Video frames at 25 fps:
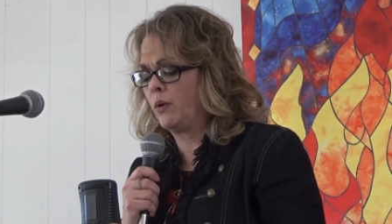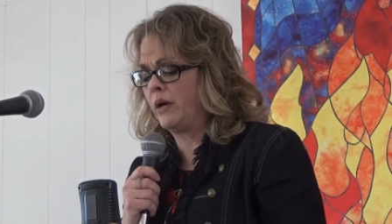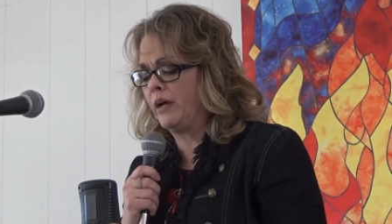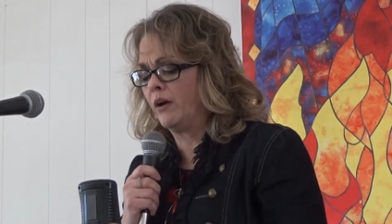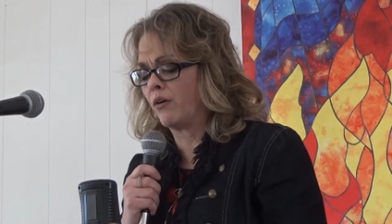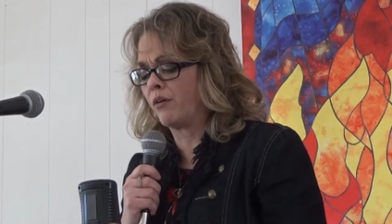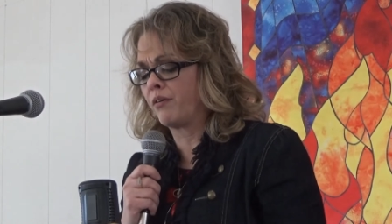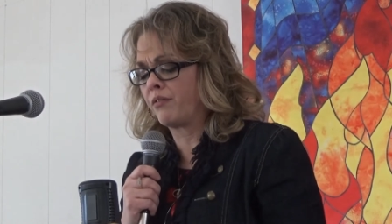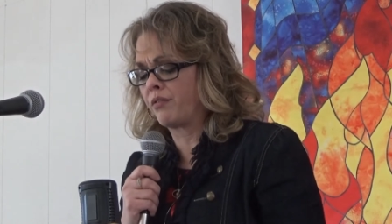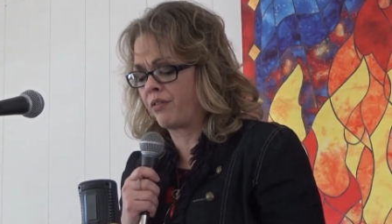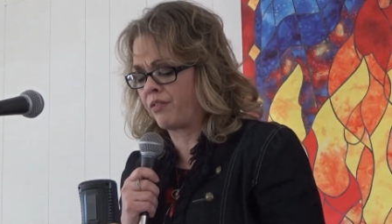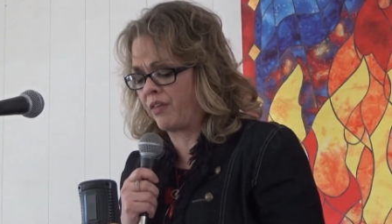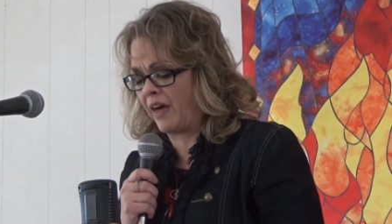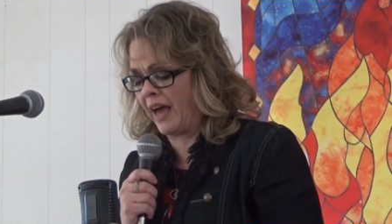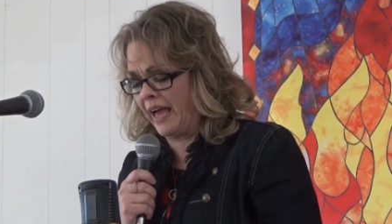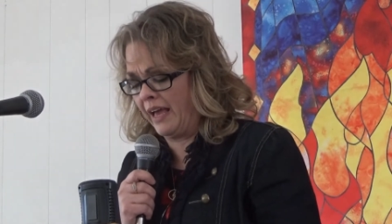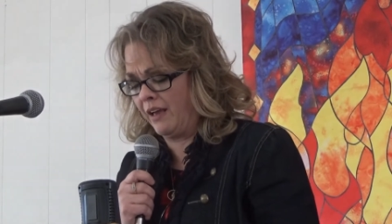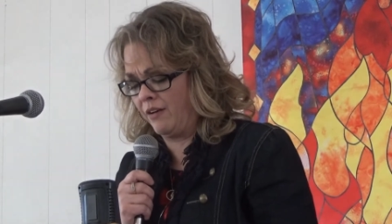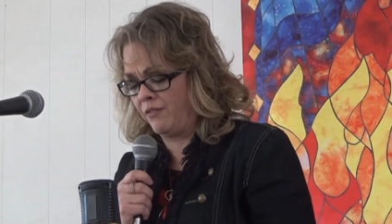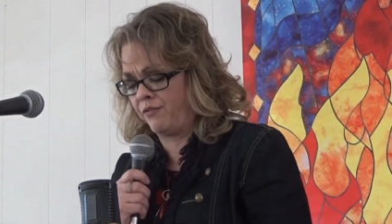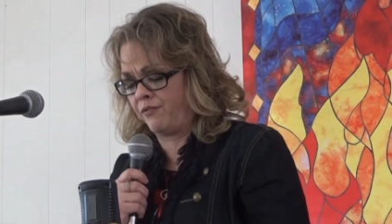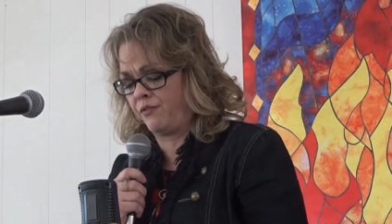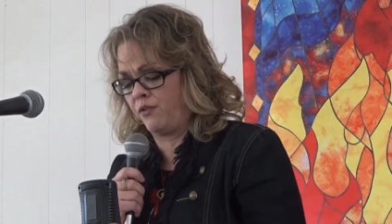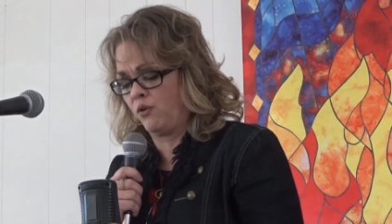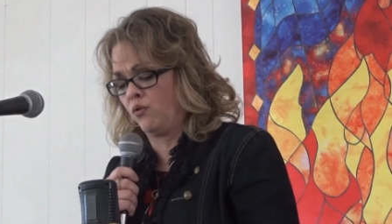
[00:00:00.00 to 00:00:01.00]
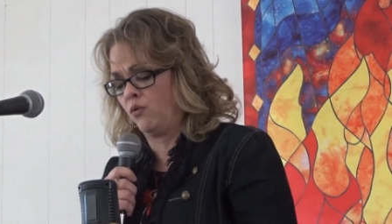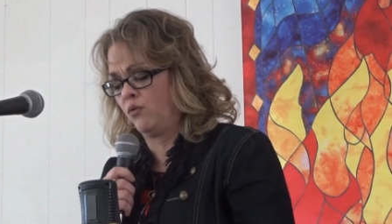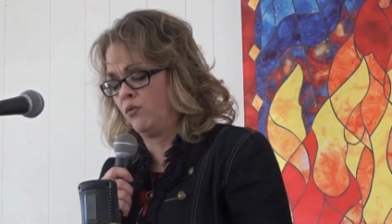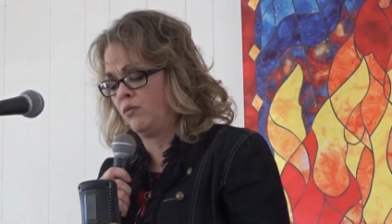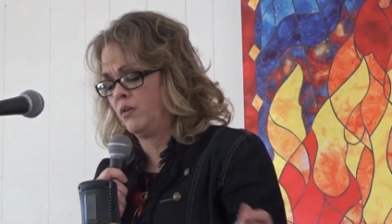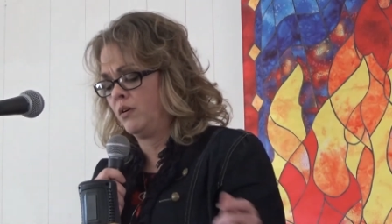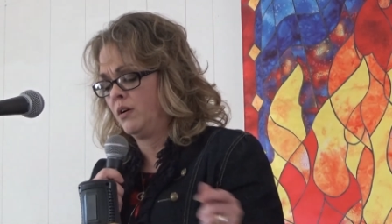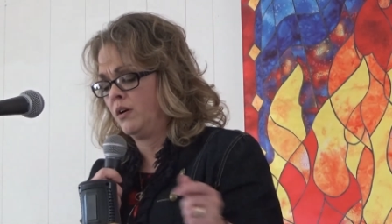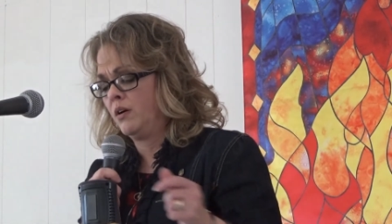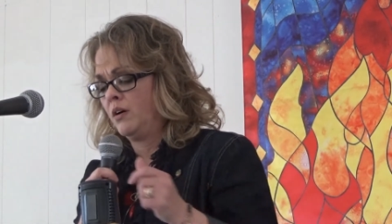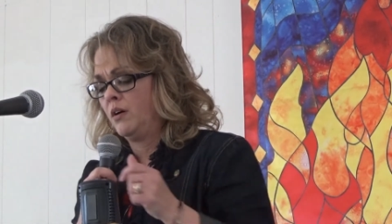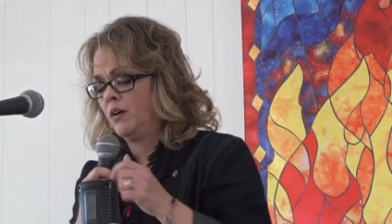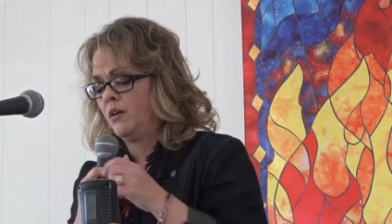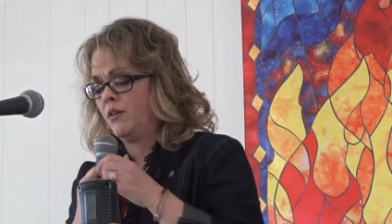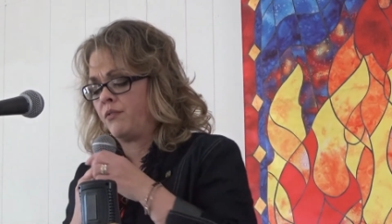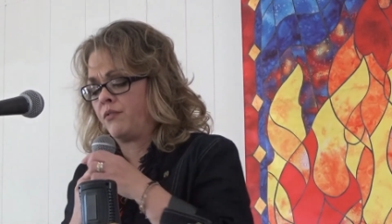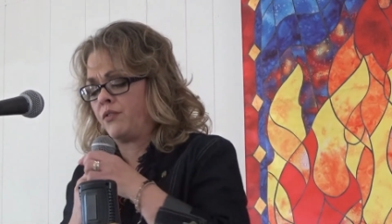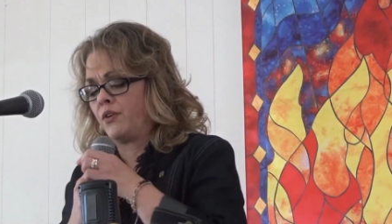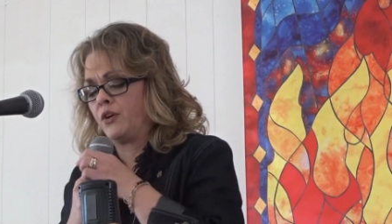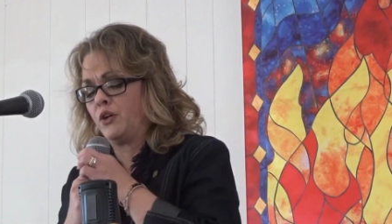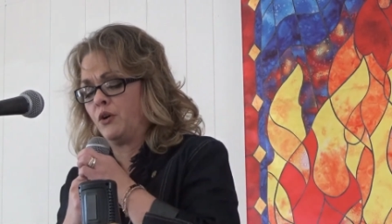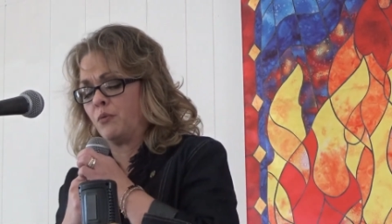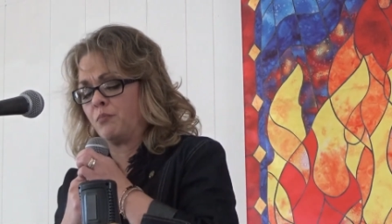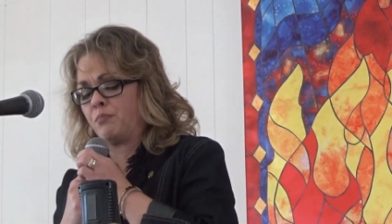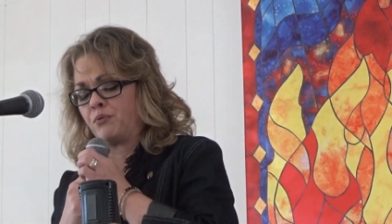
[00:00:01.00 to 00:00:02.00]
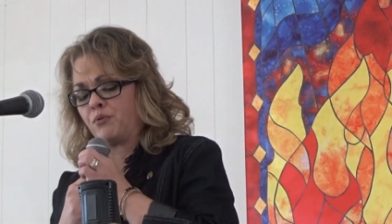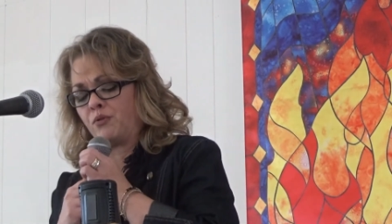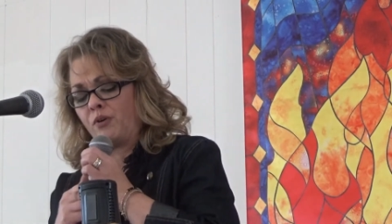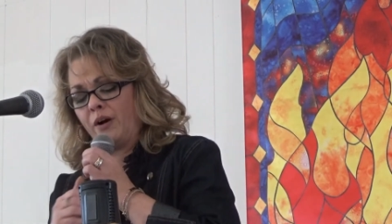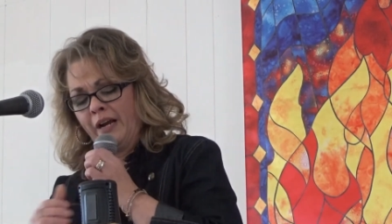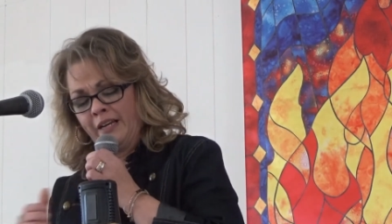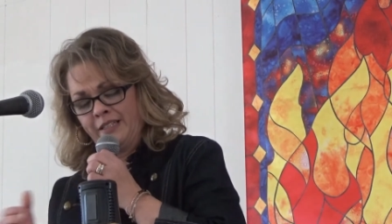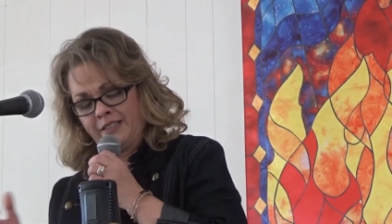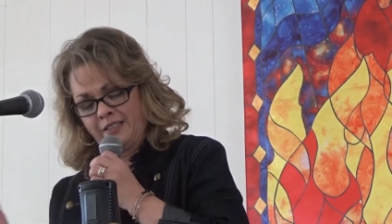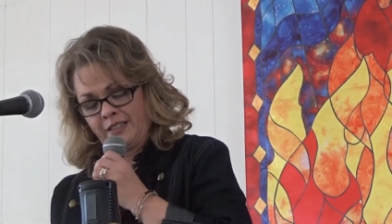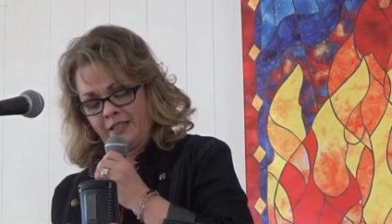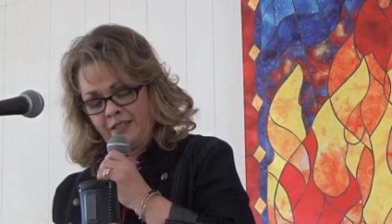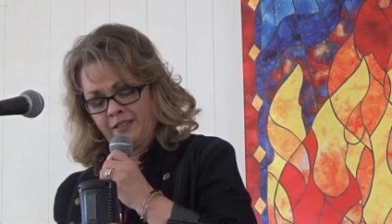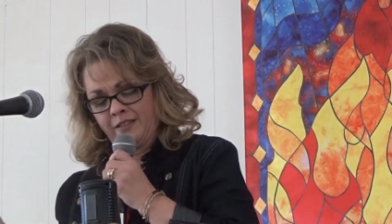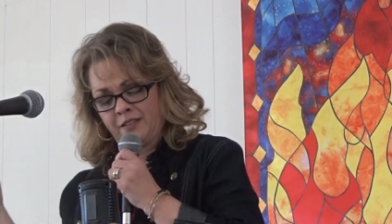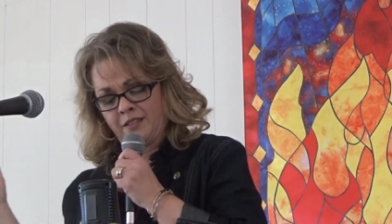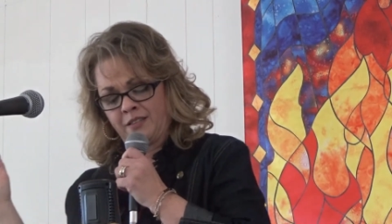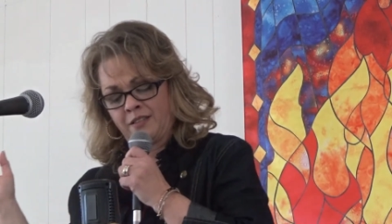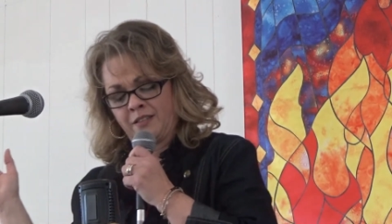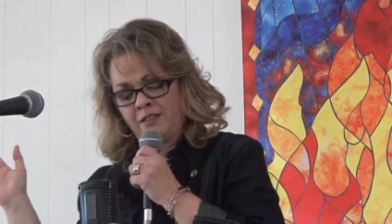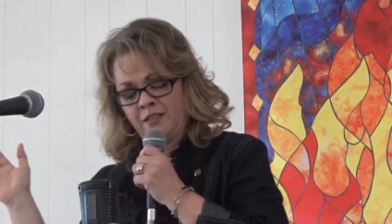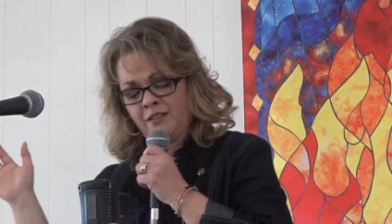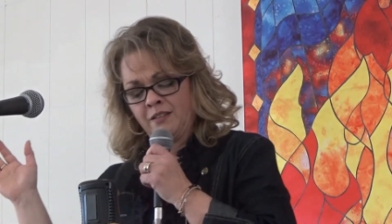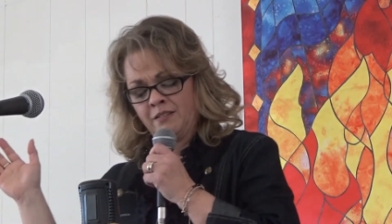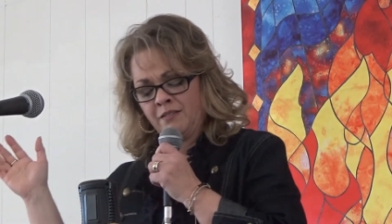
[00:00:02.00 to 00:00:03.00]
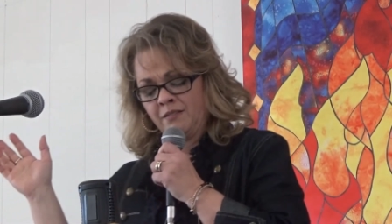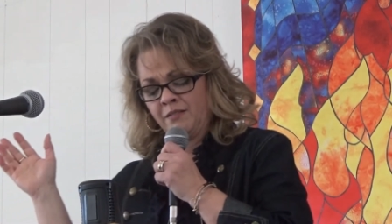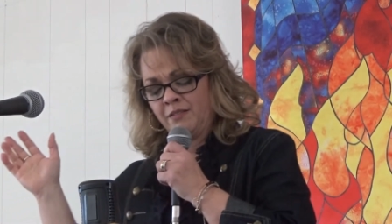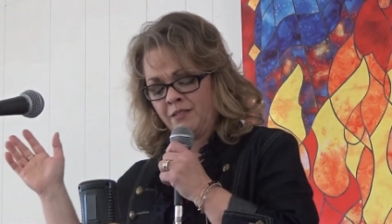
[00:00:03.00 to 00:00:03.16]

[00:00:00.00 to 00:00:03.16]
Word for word: we are thankful for your presence.